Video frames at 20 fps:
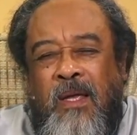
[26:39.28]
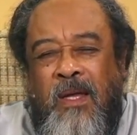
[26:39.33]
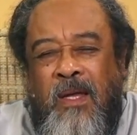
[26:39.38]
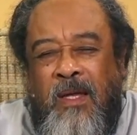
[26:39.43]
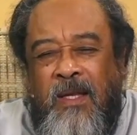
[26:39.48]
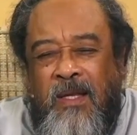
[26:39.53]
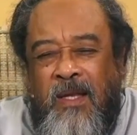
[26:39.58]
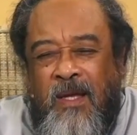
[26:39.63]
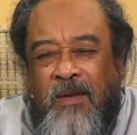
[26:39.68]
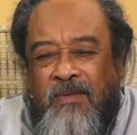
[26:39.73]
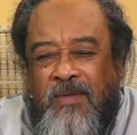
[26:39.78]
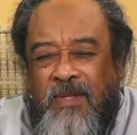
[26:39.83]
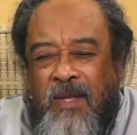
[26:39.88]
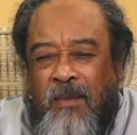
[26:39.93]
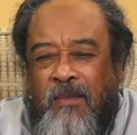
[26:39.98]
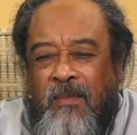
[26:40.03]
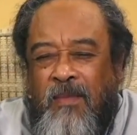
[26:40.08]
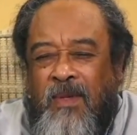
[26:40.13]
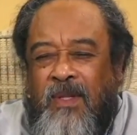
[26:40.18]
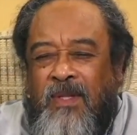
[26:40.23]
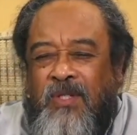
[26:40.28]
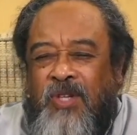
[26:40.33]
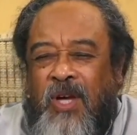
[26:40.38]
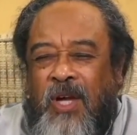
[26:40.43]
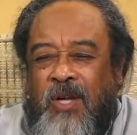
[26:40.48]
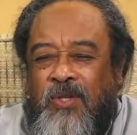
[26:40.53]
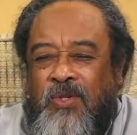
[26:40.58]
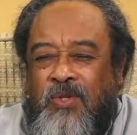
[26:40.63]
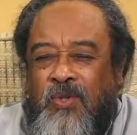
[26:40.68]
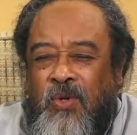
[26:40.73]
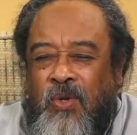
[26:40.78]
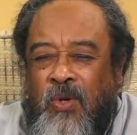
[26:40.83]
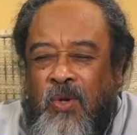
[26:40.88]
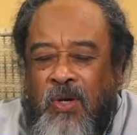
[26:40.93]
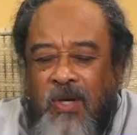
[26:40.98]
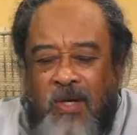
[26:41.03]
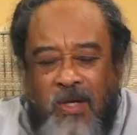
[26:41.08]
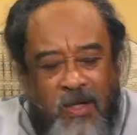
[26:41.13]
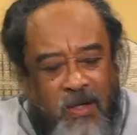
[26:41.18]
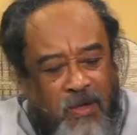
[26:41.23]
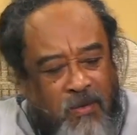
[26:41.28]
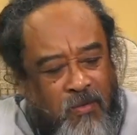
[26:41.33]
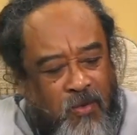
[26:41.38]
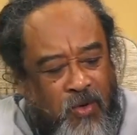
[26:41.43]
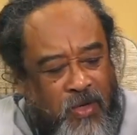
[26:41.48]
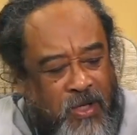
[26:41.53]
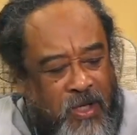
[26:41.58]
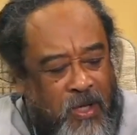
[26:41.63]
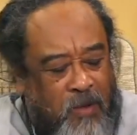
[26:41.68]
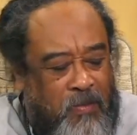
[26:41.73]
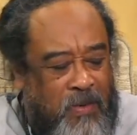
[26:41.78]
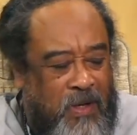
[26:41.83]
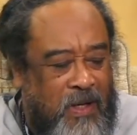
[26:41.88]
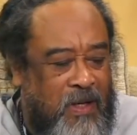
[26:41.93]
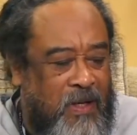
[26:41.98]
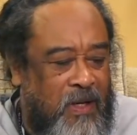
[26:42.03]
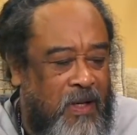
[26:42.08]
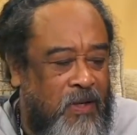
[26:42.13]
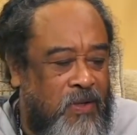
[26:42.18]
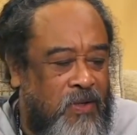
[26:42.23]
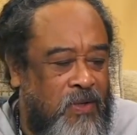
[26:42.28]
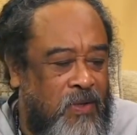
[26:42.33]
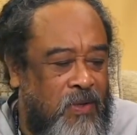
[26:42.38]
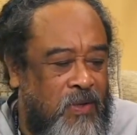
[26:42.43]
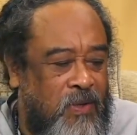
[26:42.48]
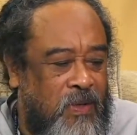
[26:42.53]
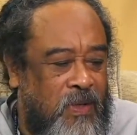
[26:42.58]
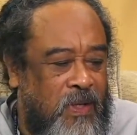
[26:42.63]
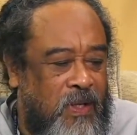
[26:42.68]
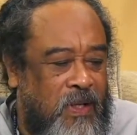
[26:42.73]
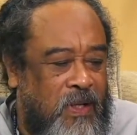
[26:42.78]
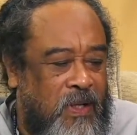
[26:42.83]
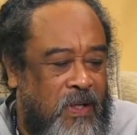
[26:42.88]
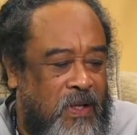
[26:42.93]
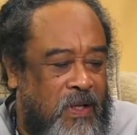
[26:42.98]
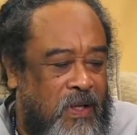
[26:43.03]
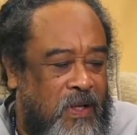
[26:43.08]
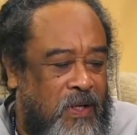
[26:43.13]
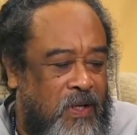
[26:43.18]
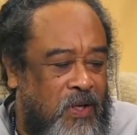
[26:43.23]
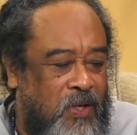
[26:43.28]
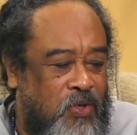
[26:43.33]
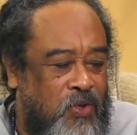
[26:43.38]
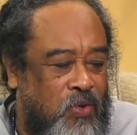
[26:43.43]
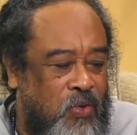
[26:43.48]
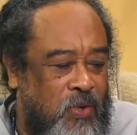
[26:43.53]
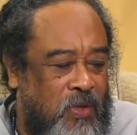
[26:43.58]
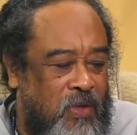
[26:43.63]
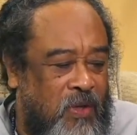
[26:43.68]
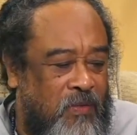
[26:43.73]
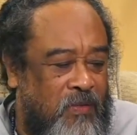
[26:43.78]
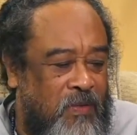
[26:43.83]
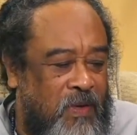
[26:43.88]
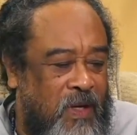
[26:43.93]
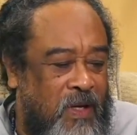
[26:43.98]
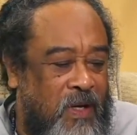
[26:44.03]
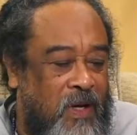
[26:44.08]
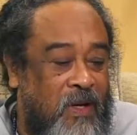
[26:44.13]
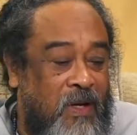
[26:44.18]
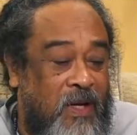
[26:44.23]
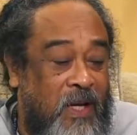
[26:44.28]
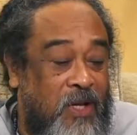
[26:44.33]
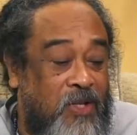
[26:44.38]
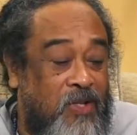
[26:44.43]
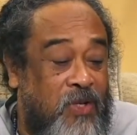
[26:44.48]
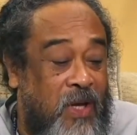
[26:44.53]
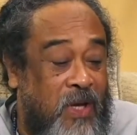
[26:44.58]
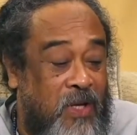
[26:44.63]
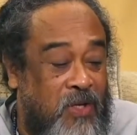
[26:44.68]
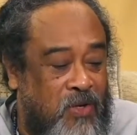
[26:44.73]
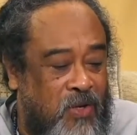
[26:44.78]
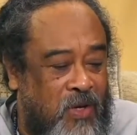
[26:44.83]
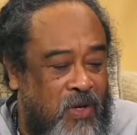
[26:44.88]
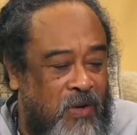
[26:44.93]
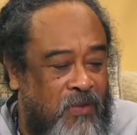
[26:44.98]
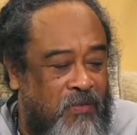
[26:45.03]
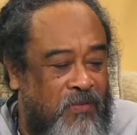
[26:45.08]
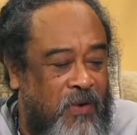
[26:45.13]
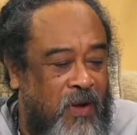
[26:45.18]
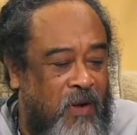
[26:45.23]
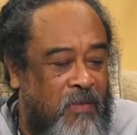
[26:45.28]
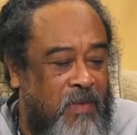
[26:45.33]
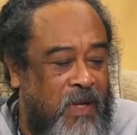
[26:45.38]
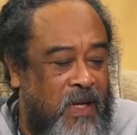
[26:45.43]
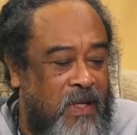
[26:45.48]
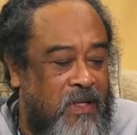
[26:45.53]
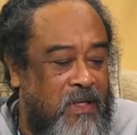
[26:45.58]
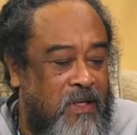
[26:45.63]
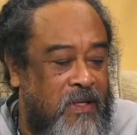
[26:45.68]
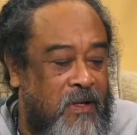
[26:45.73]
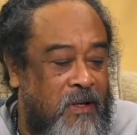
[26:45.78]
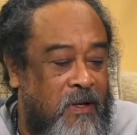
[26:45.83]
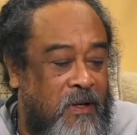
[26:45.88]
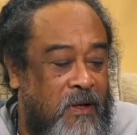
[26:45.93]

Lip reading: It gives them a chance to look more deeply into the truth of their nature and to confirm that.